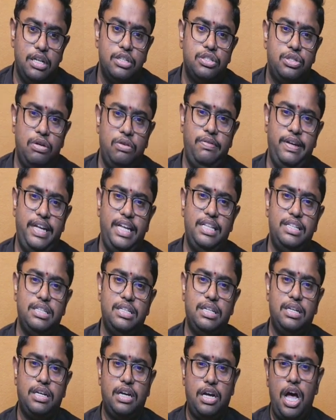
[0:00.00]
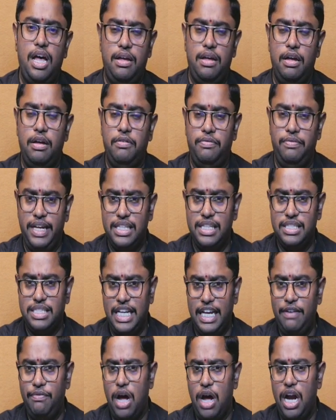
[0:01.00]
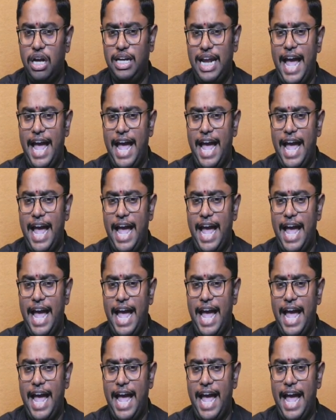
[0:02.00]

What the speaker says: So we'll see what